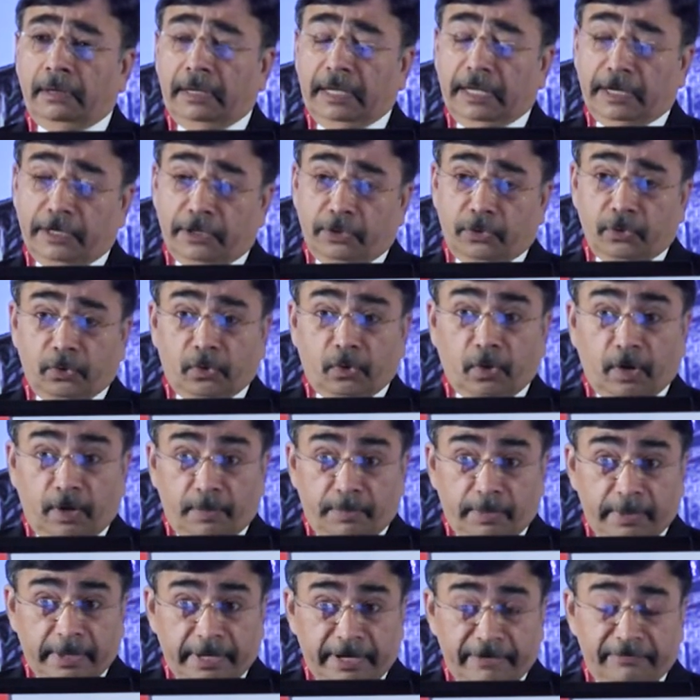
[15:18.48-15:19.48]
Learn to
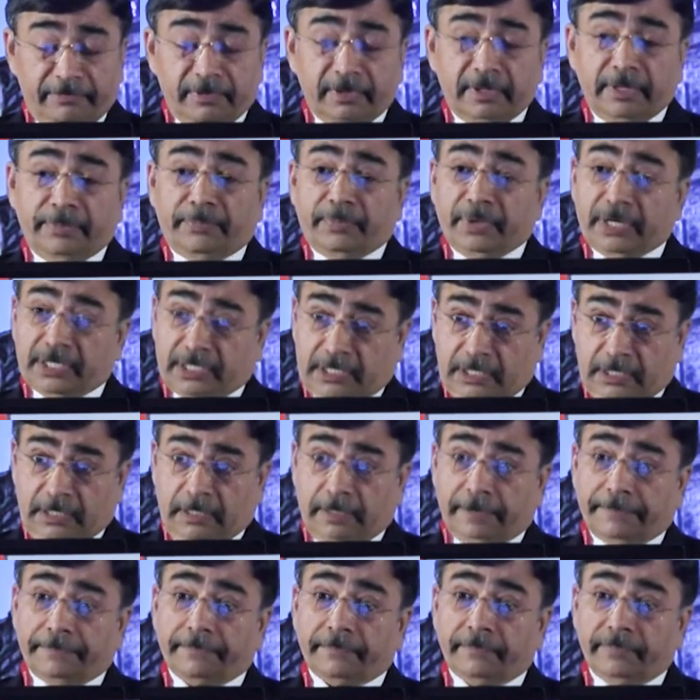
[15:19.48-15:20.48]
cooperate with the
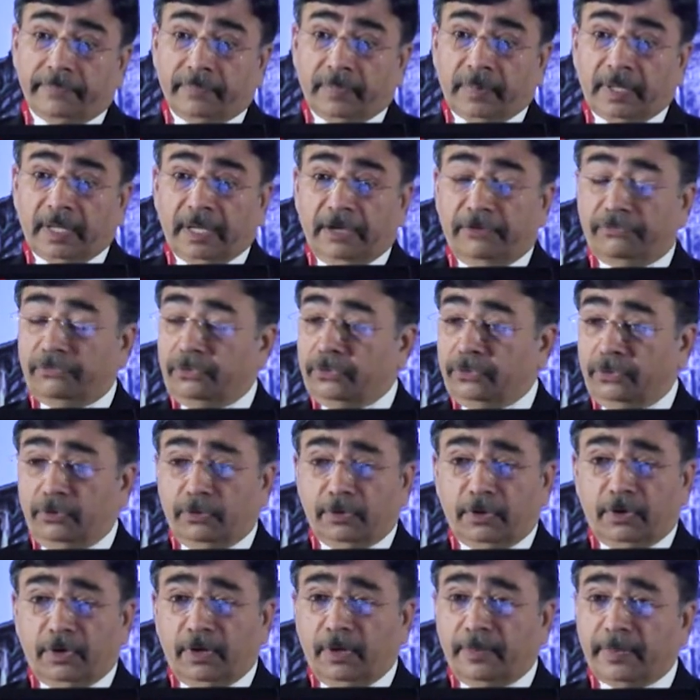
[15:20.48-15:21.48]
patient. If you
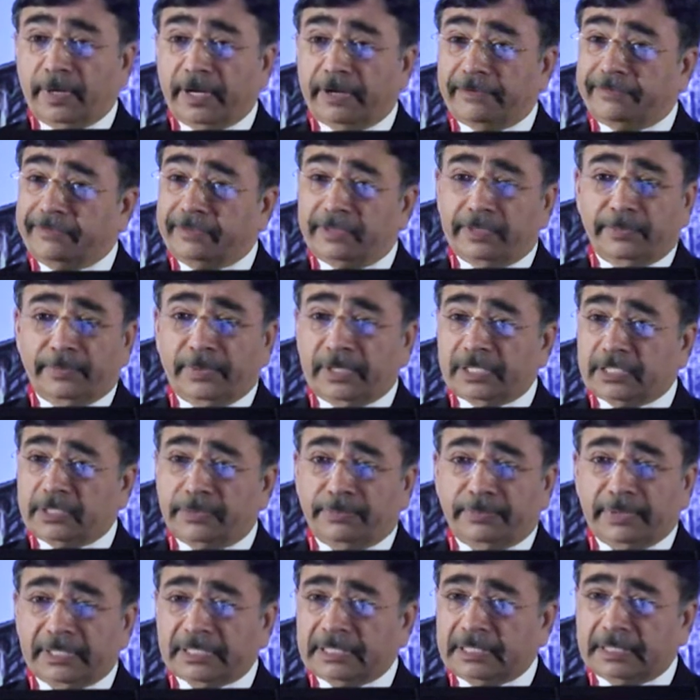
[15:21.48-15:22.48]
don't cooperate with the
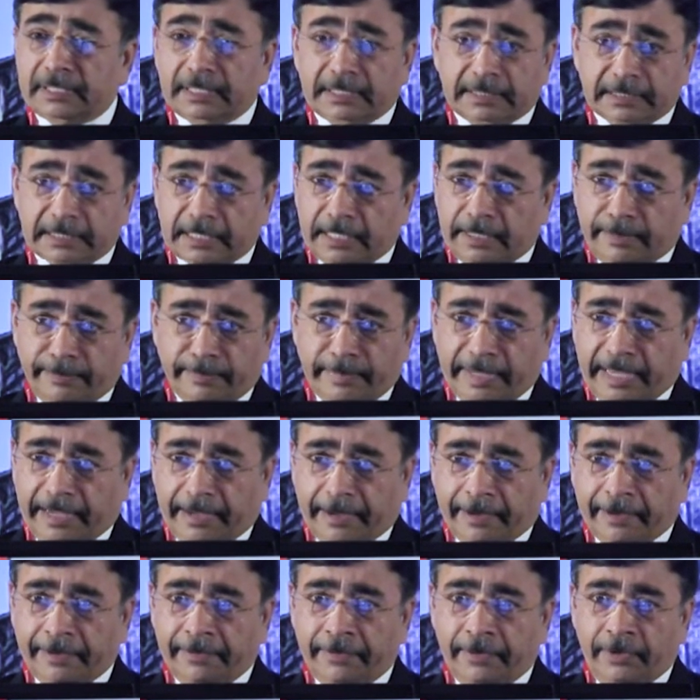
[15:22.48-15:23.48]
patient, patient doesn't come
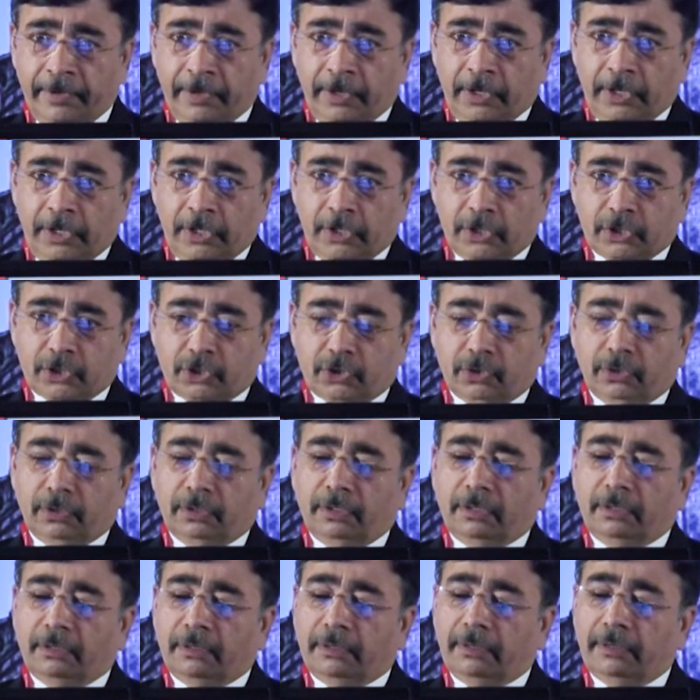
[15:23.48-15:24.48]
back. So
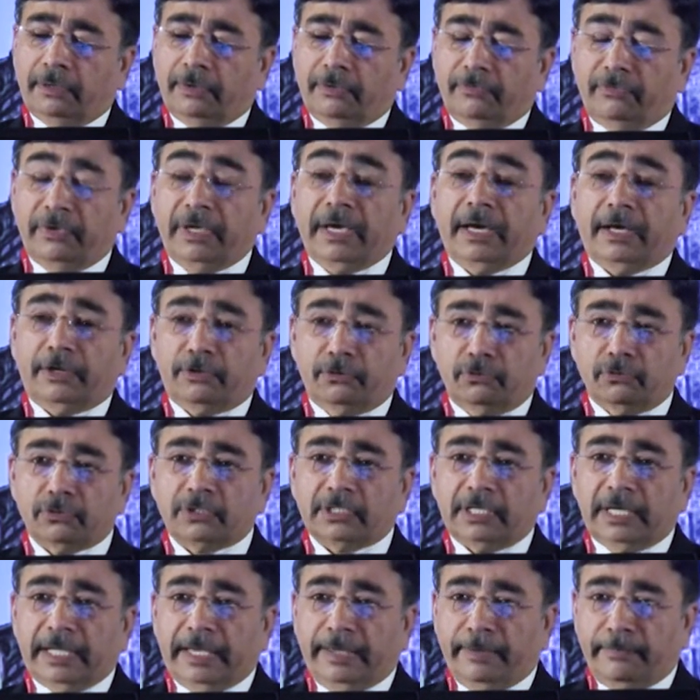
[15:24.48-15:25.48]
we are
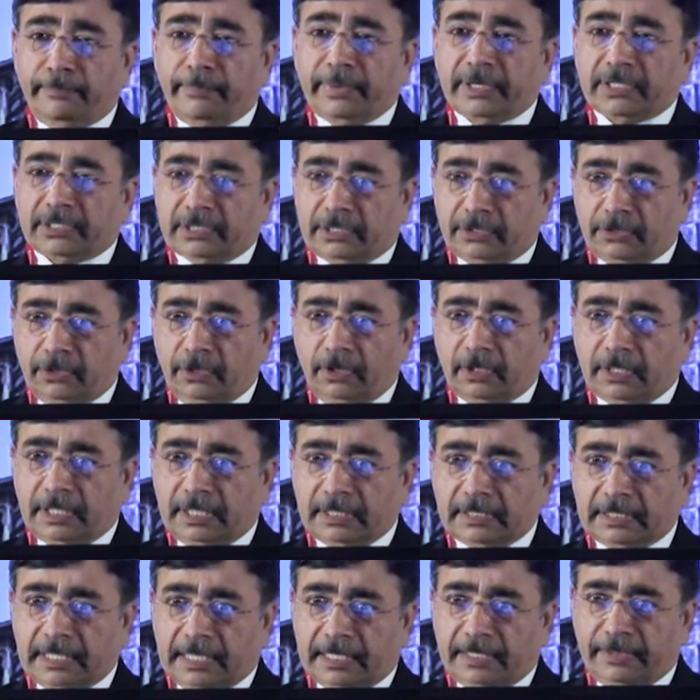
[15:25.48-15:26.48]
usually impatient.
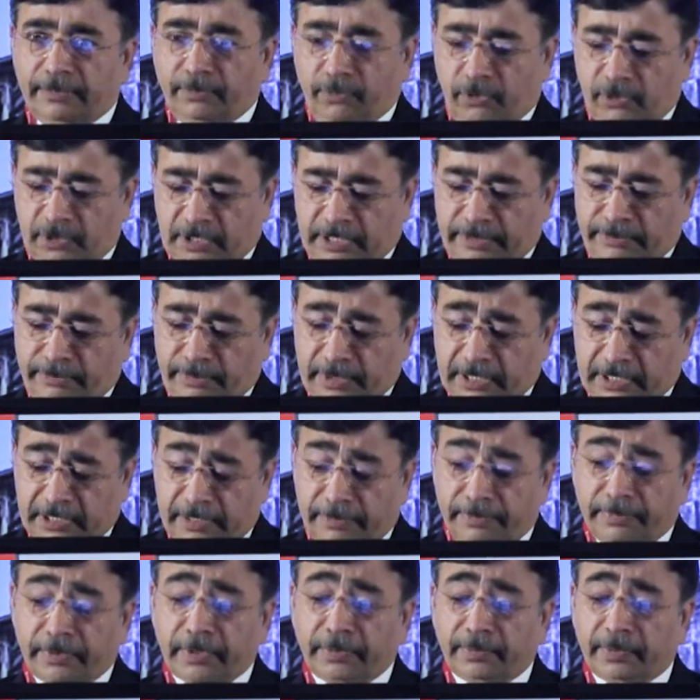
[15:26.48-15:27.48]
Doctors are the most
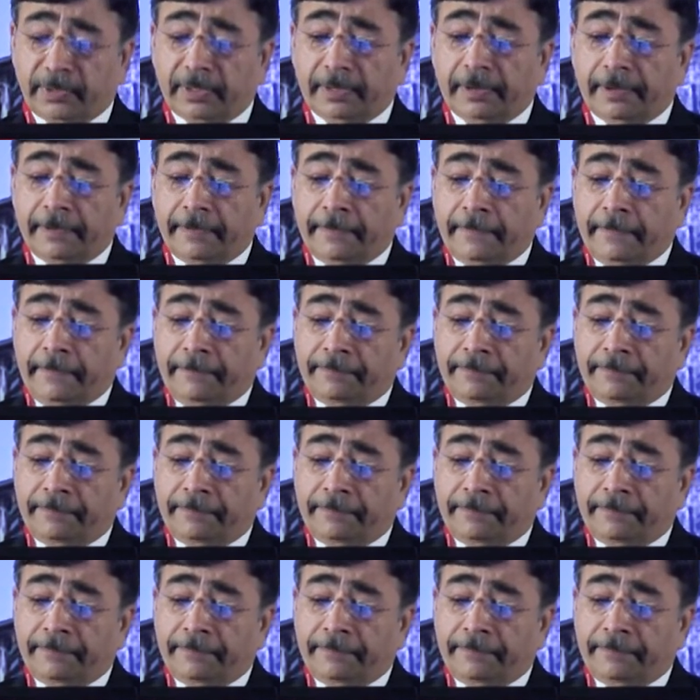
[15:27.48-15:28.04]
impatient people.